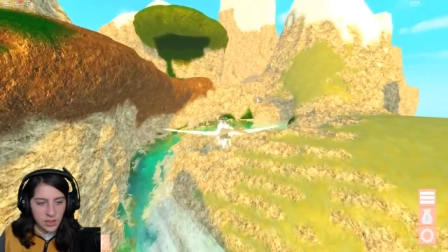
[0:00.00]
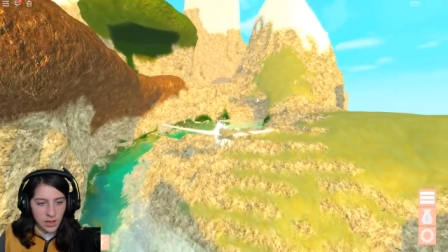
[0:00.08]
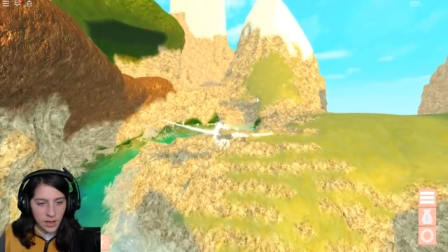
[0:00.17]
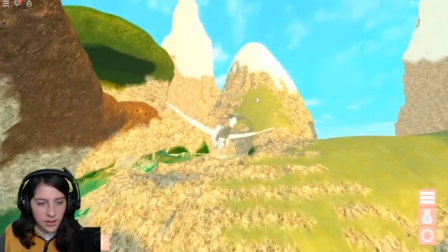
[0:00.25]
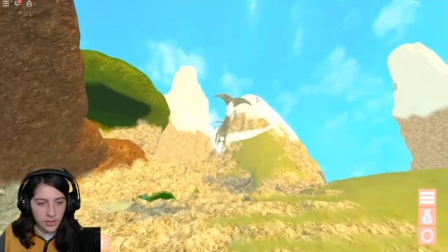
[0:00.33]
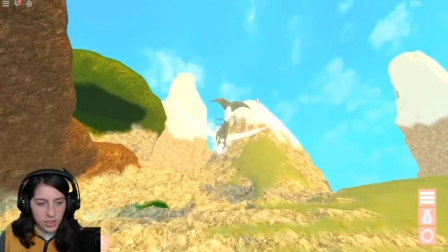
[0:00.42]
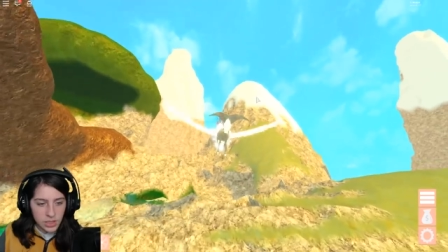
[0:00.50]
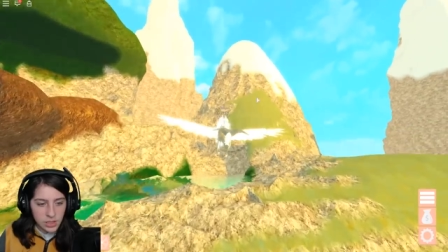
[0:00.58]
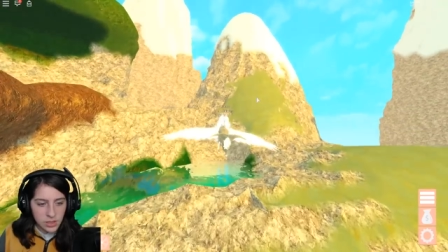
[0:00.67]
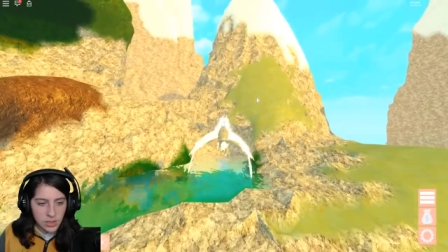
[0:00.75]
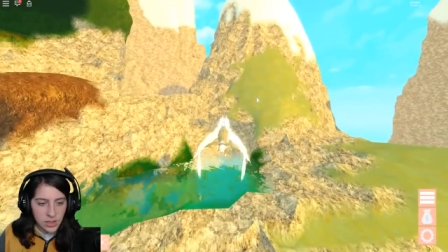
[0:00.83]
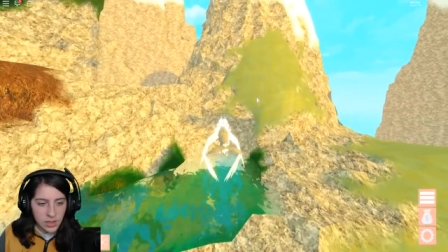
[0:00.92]
I
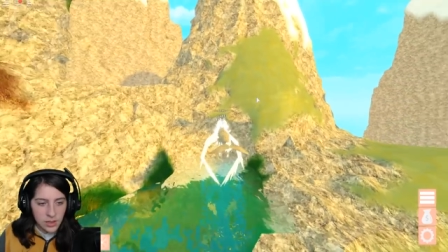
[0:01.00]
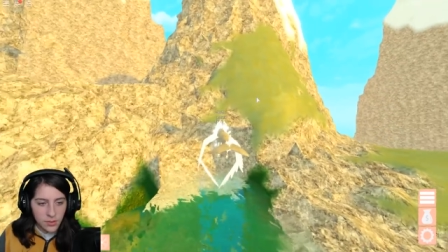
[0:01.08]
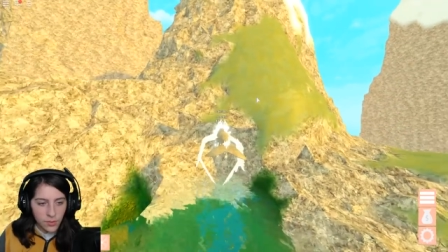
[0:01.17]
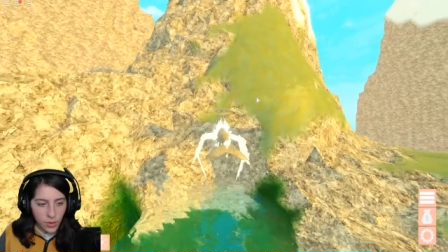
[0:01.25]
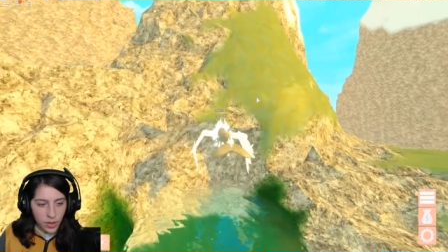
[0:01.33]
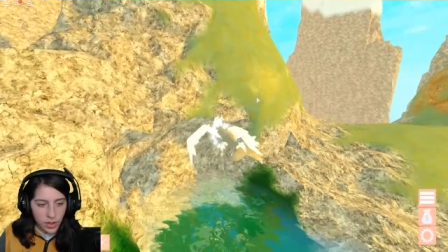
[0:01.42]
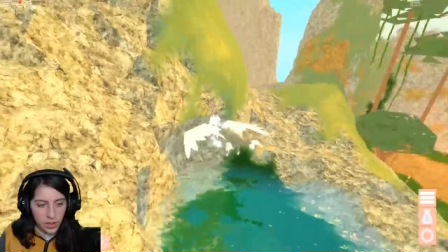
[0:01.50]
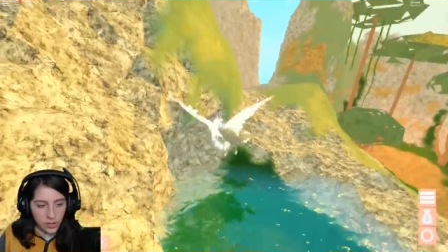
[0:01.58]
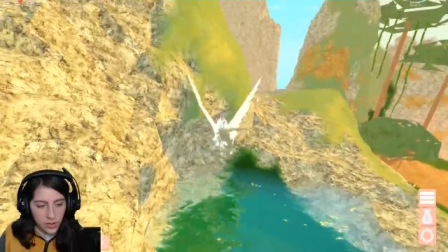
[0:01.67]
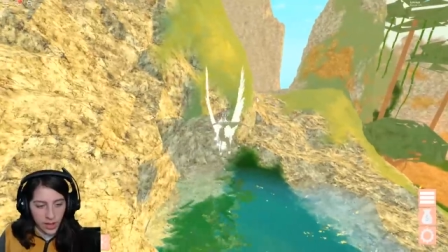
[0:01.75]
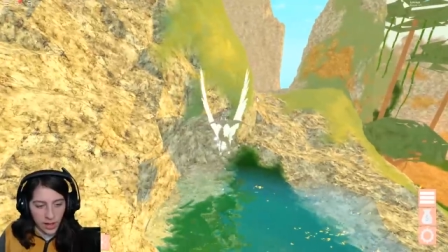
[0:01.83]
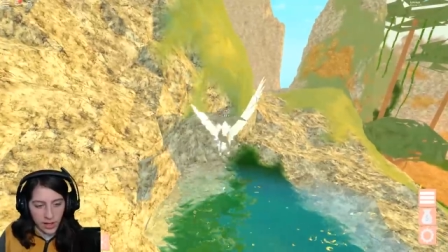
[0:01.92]
just want a new
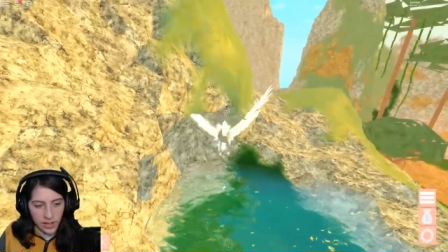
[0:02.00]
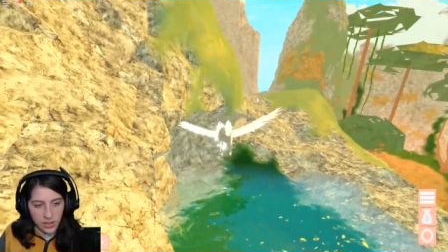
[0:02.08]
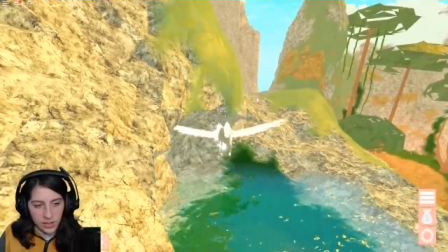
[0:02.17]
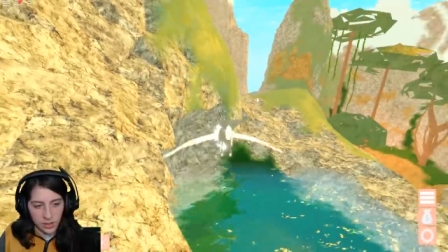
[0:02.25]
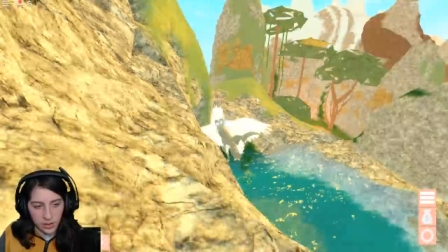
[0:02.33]
character